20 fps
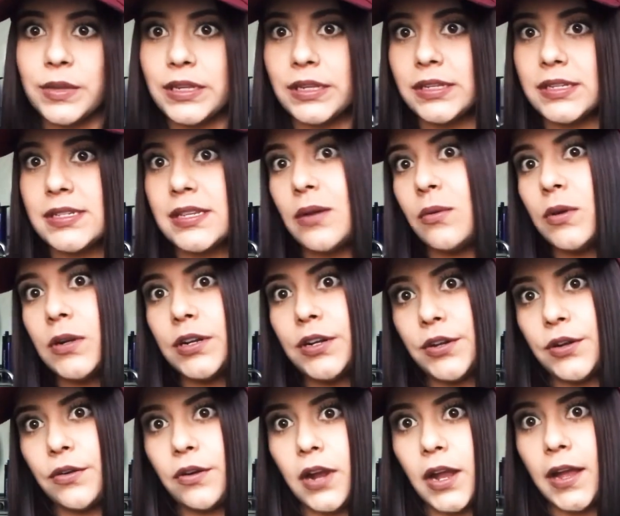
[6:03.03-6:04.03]
because I wanted
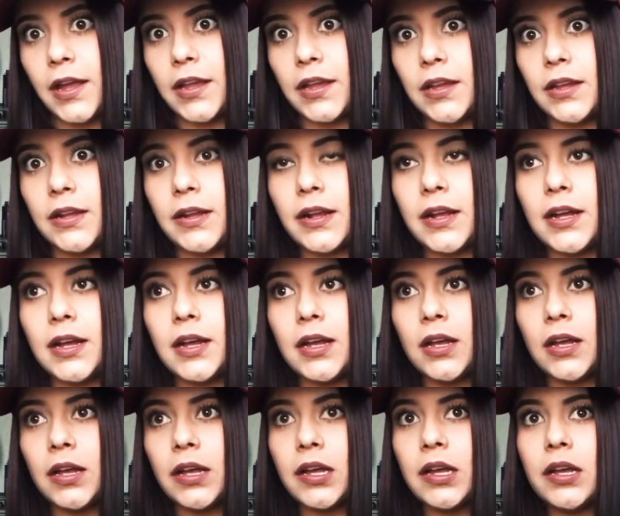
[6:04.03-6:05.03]
to cry.
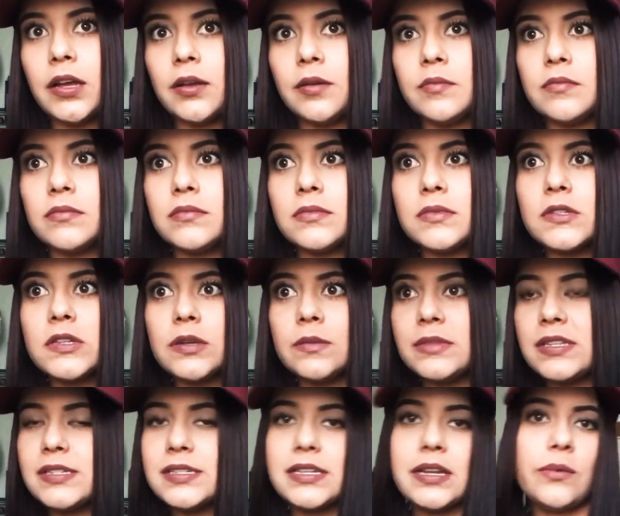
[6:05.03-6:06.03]

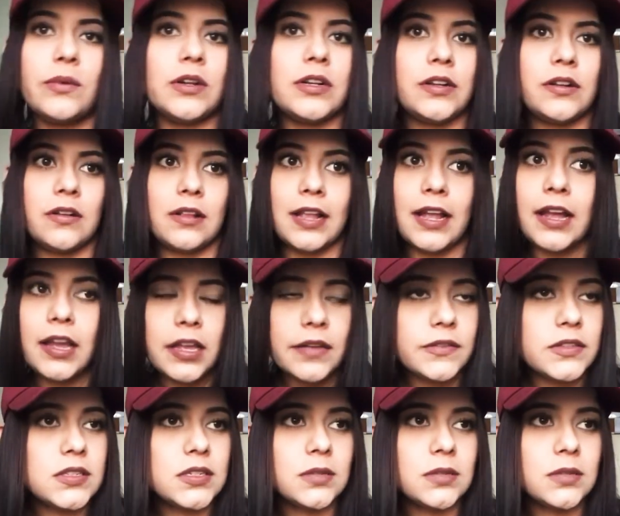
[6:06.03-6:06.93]
Sometimes I wanted to laugh.